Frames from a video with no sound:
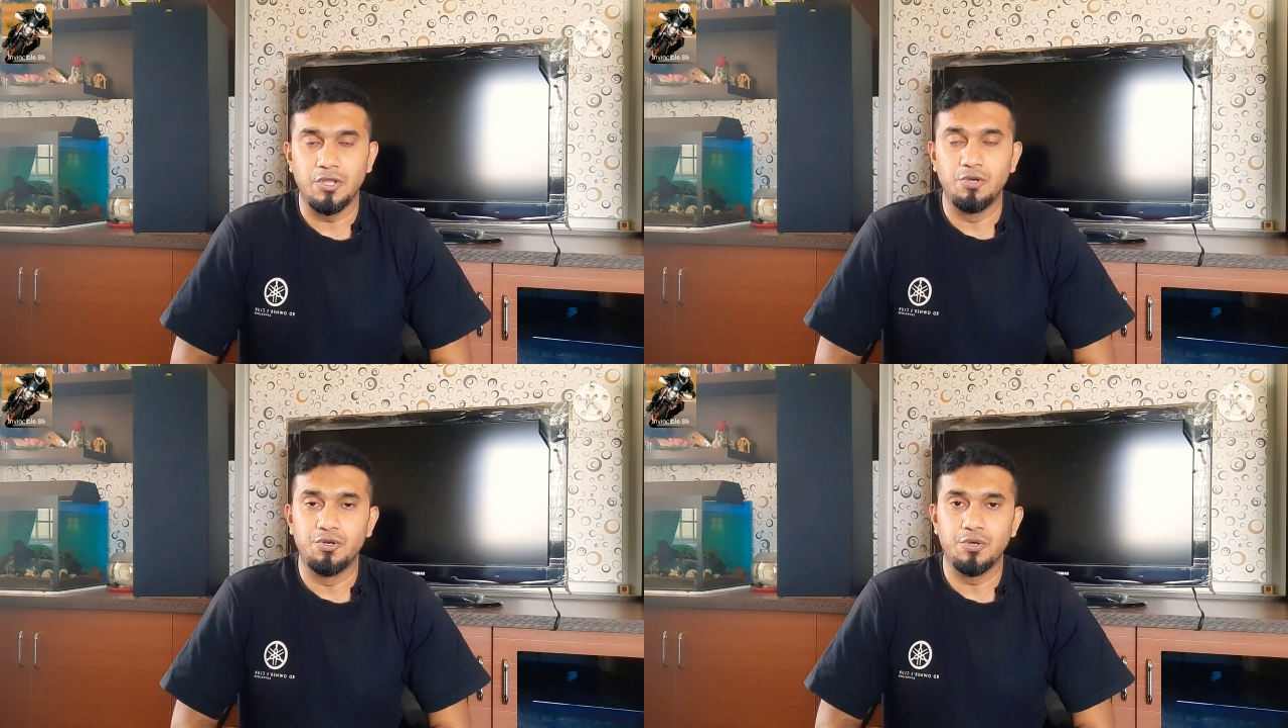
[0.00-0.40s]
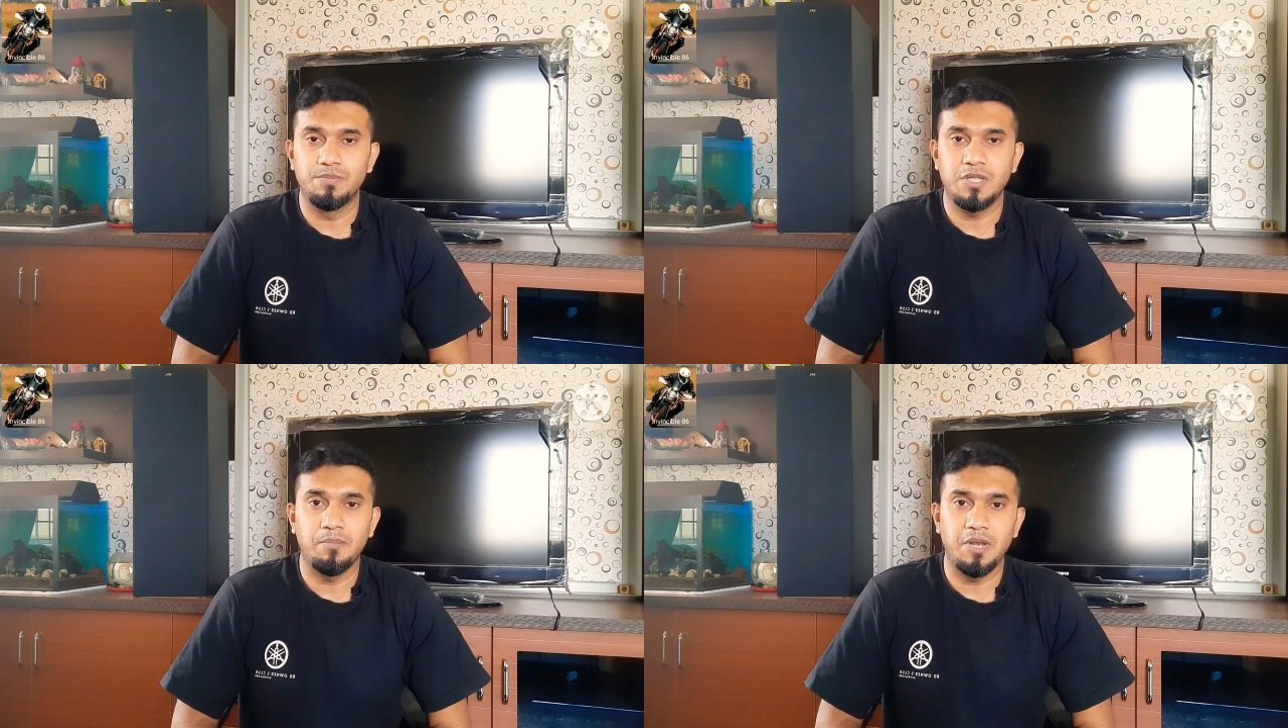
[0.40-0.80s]

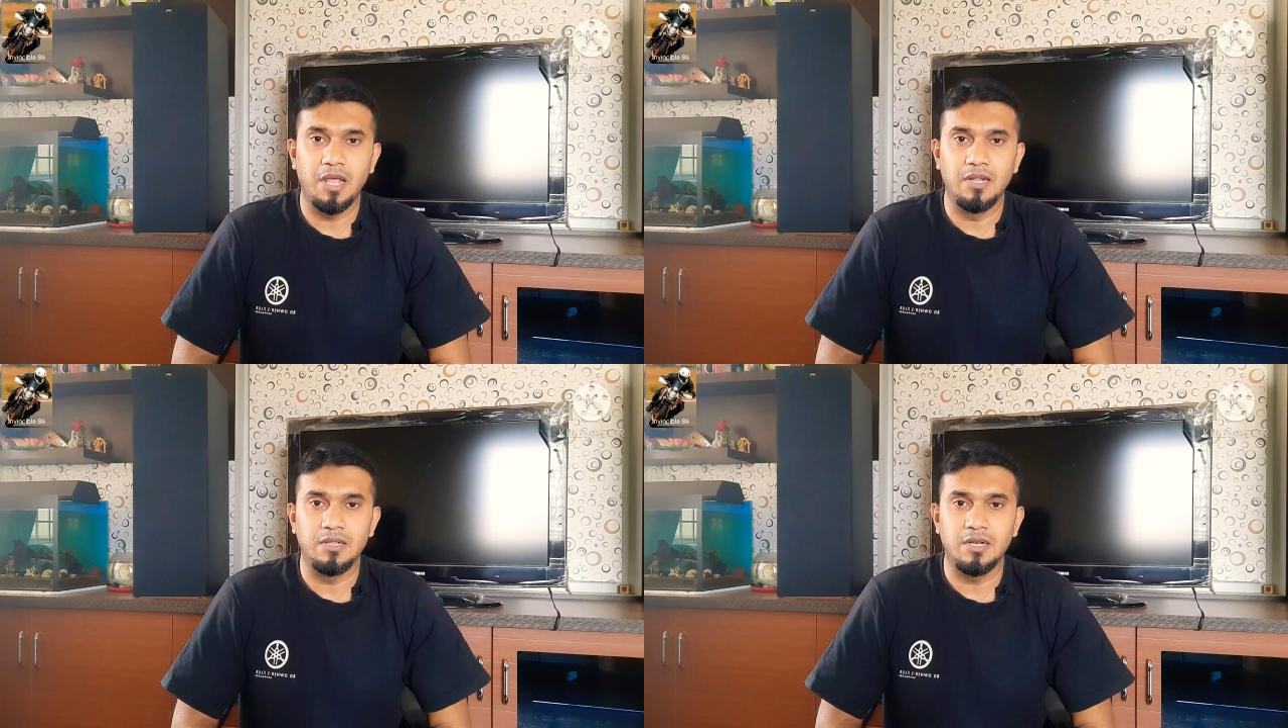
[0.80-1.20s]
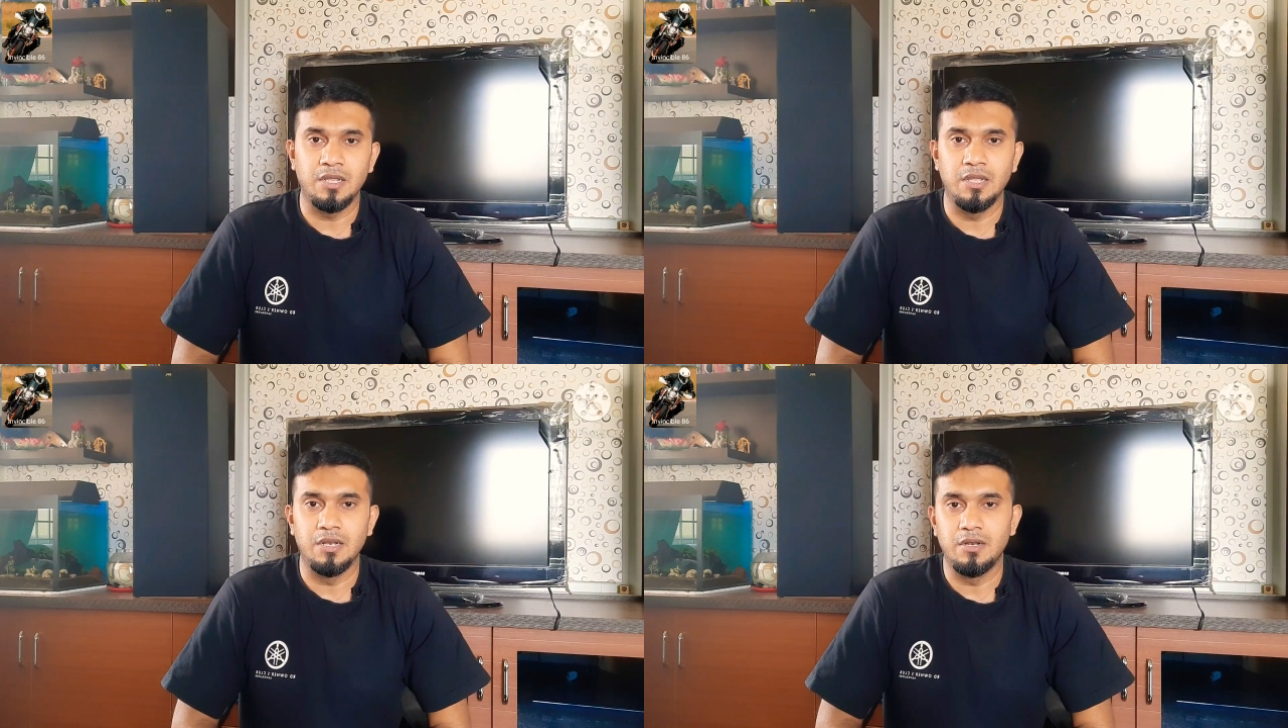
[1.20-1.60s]
YouTube thumbnail that
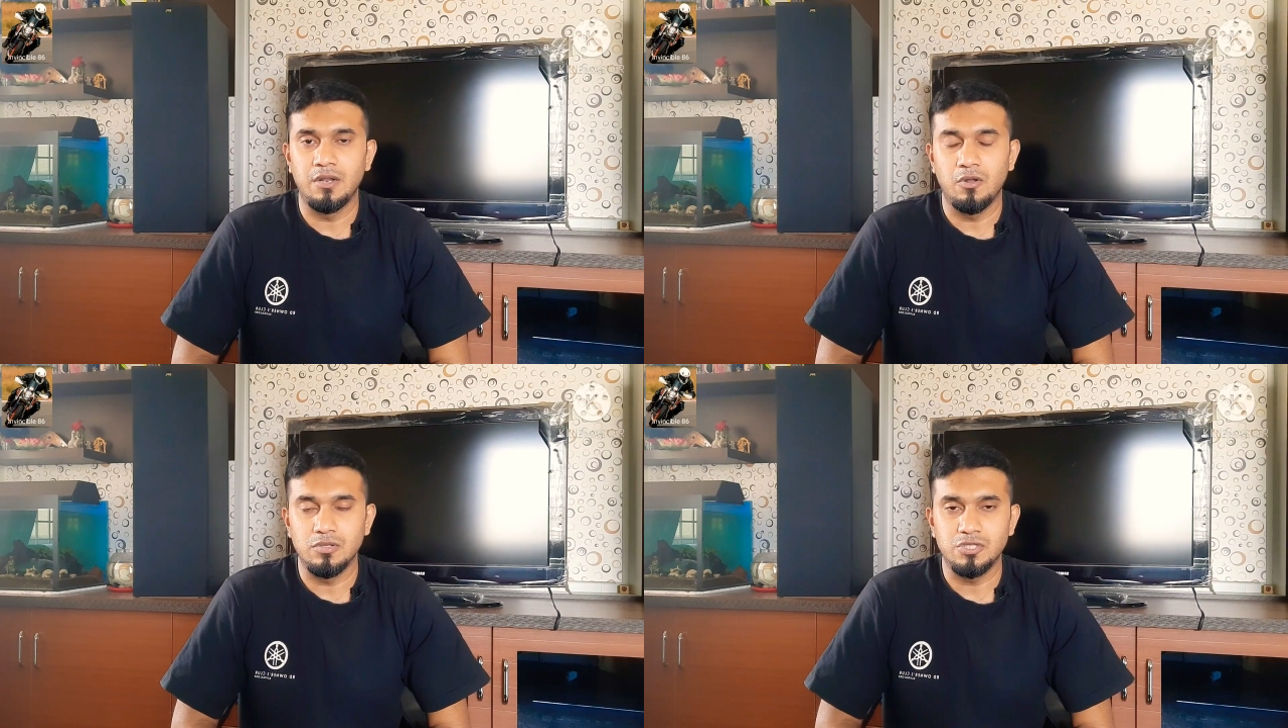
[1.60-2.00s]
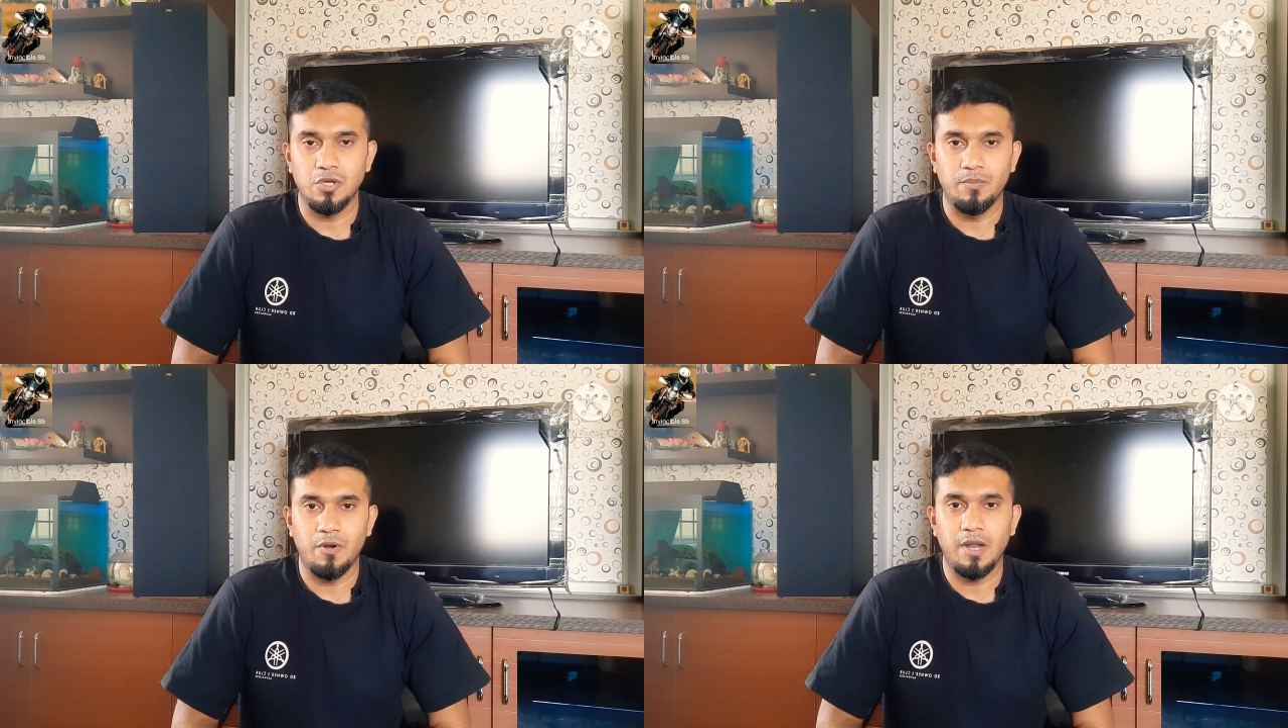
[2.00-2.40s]
he did a non-stop